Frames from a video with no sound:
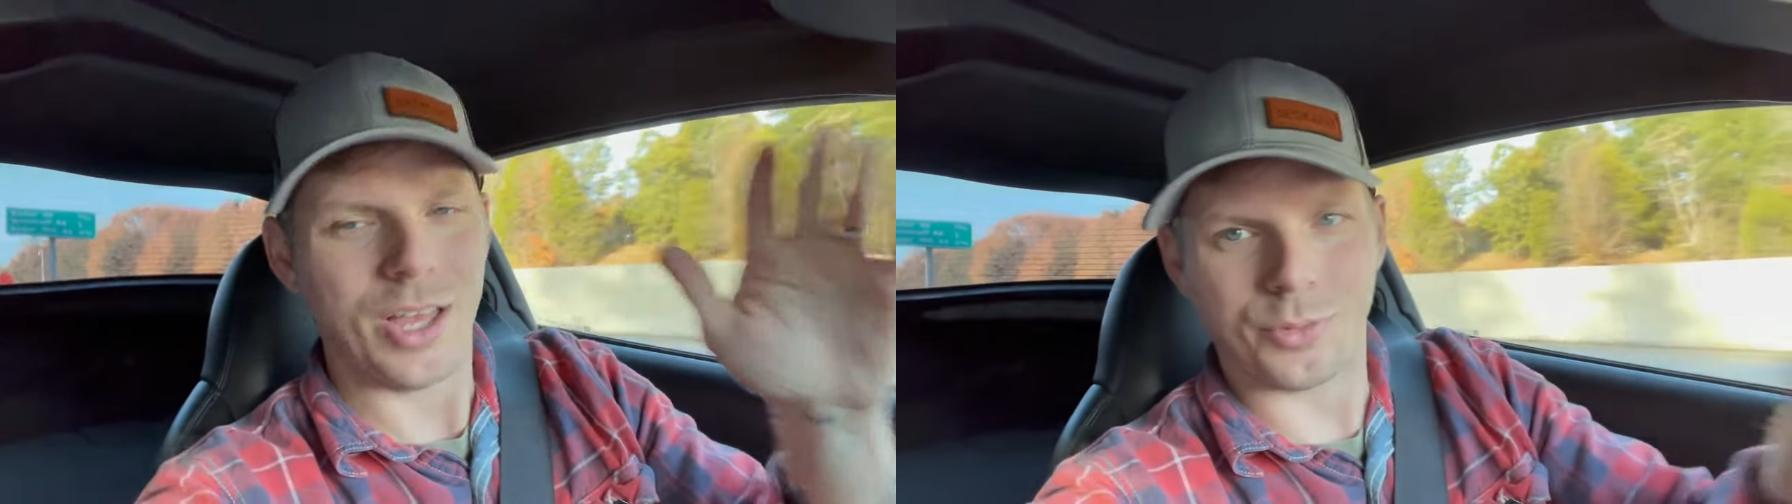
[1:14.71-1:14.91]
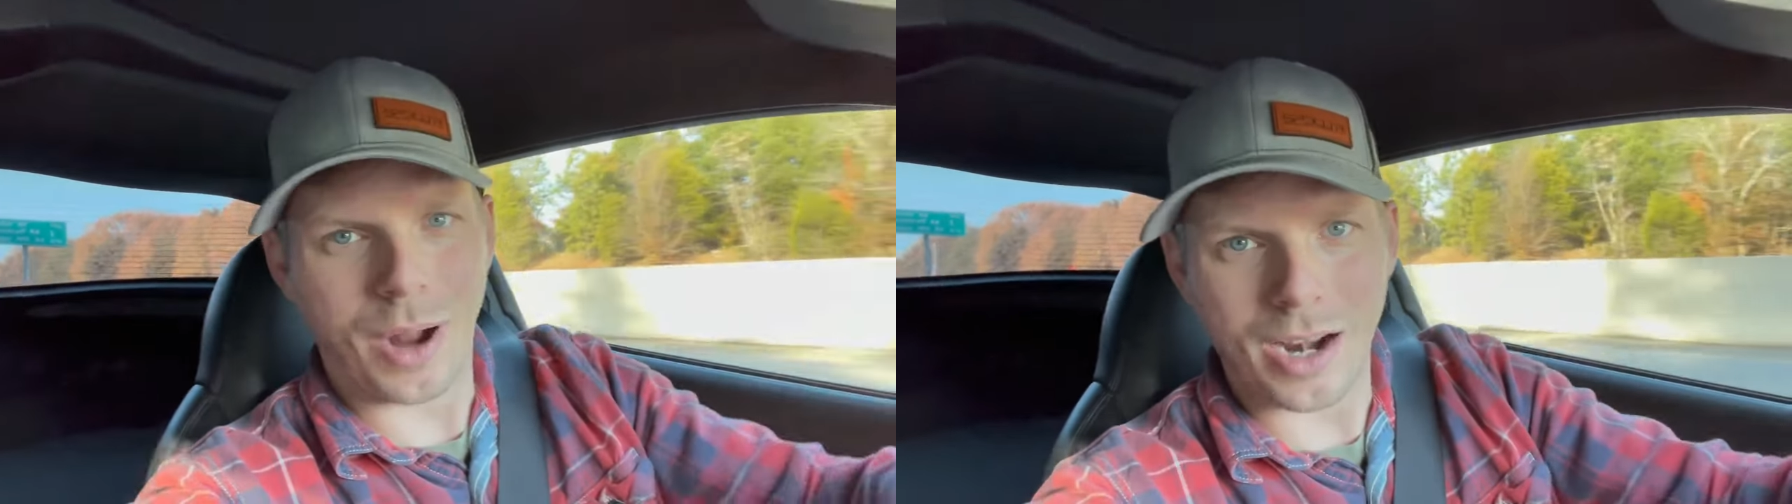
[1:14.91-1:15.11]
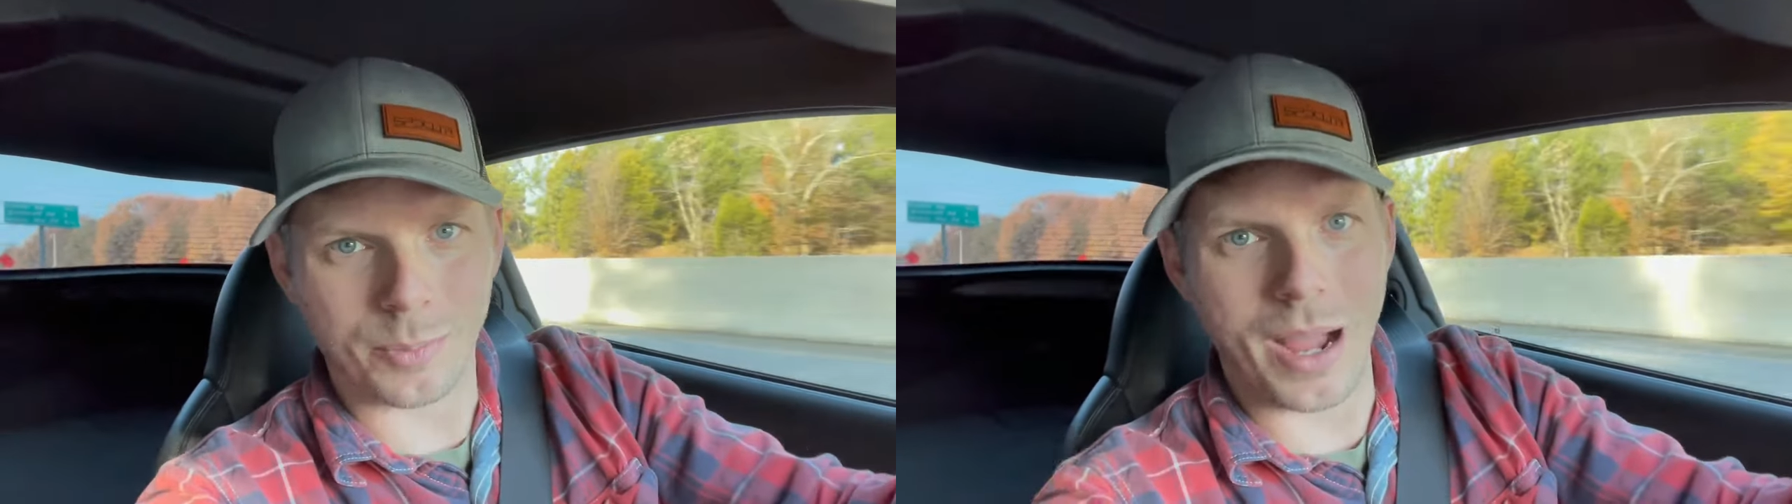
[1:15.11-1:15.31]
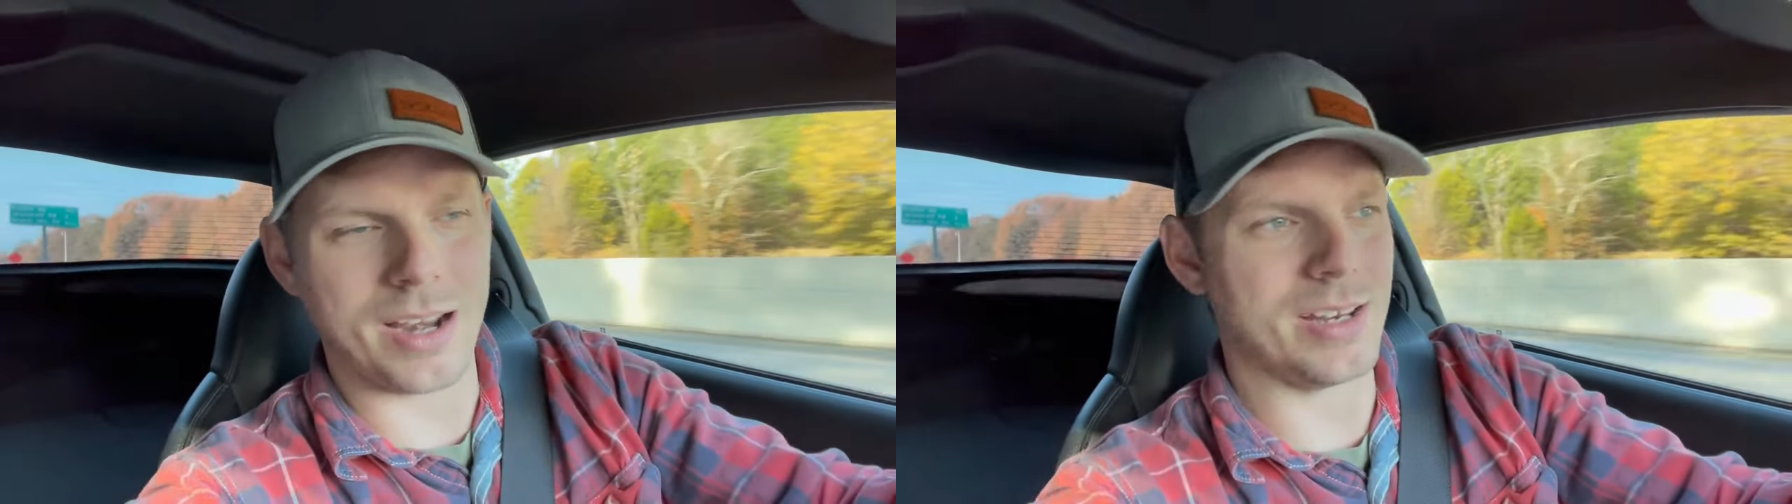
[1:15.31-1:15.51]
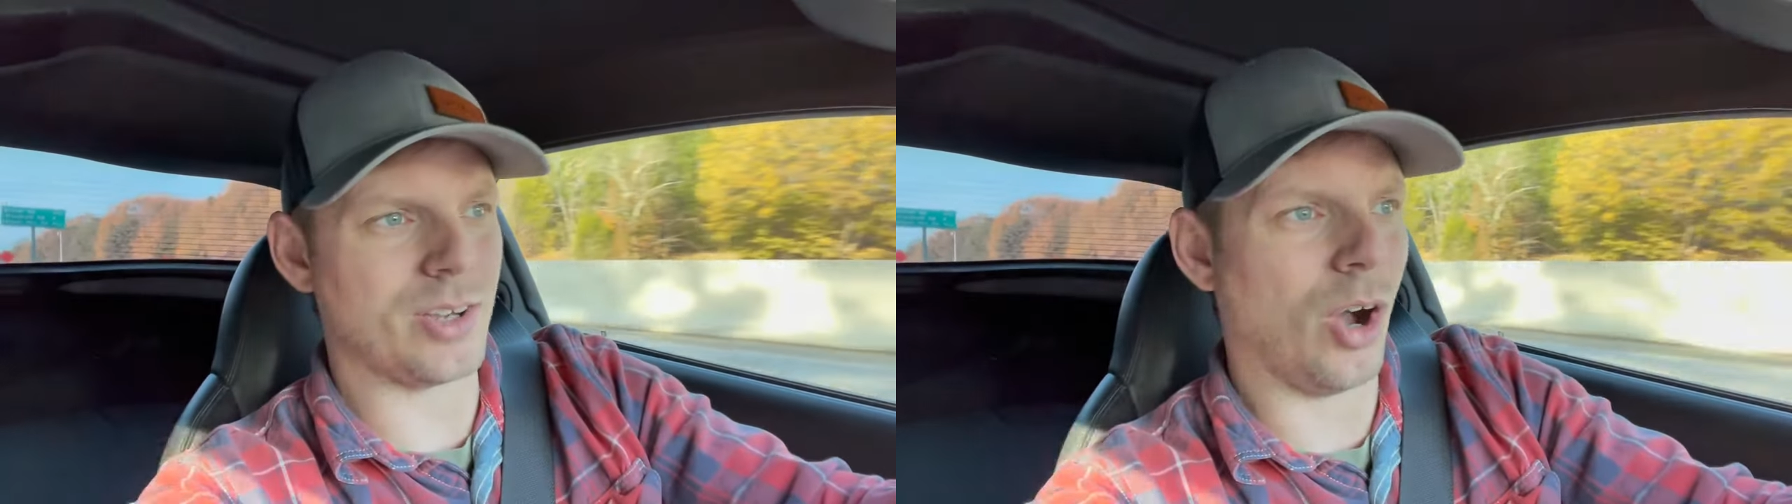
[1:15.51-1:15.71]
throttle
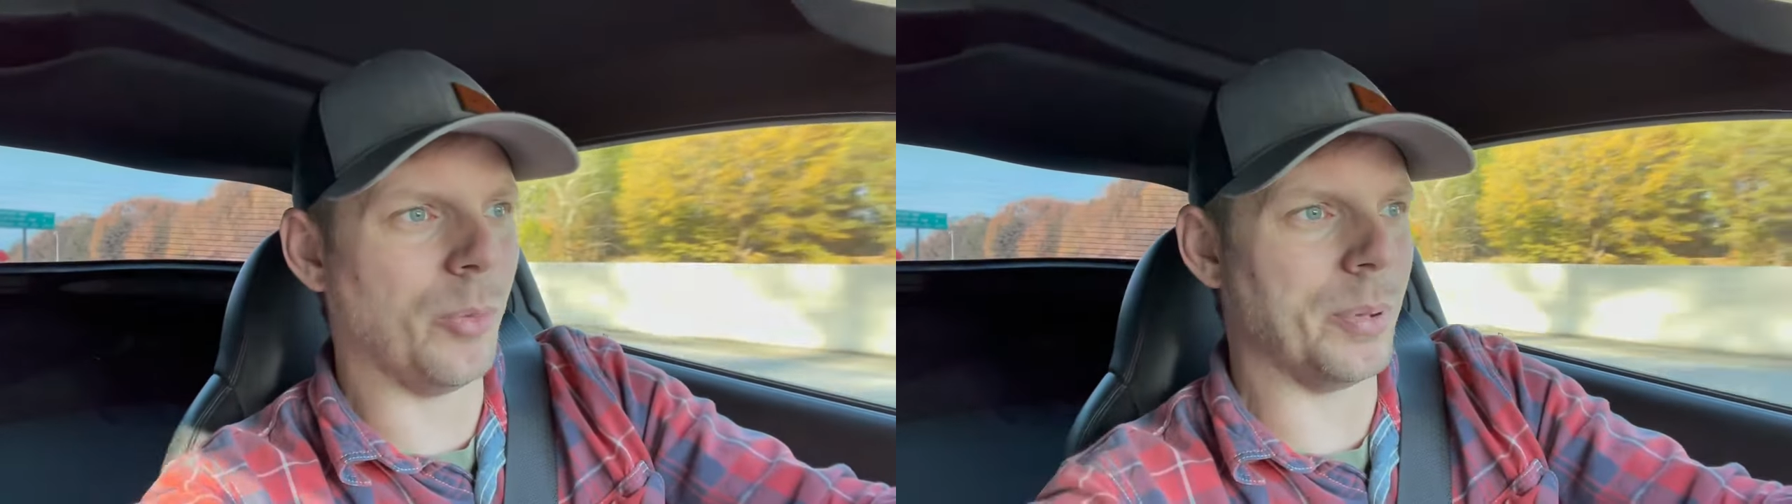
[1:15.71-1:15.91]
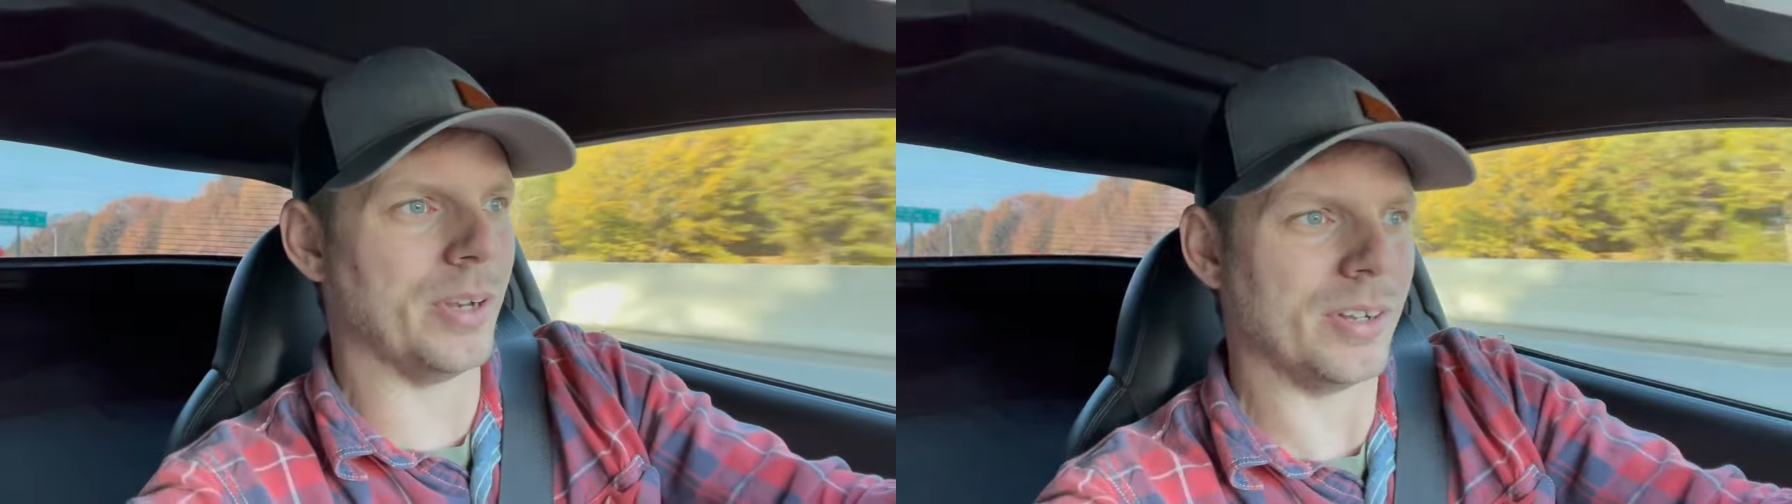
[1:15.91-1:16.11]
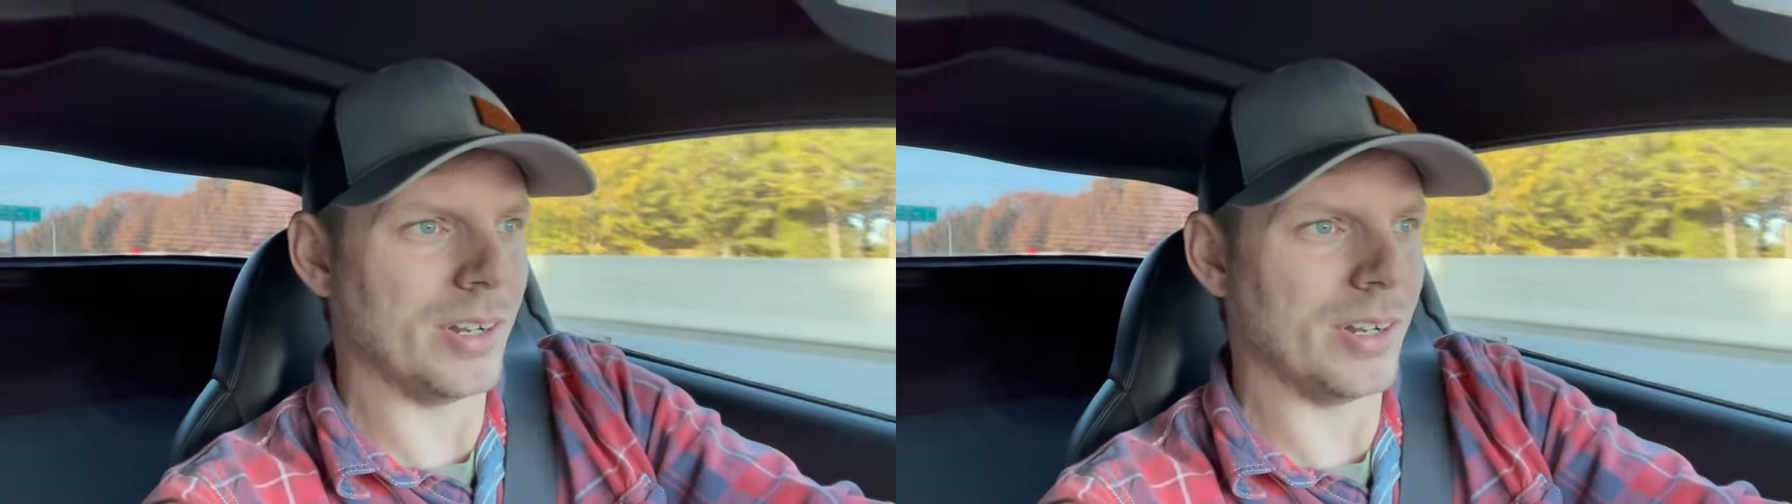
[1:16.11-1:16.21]
body to open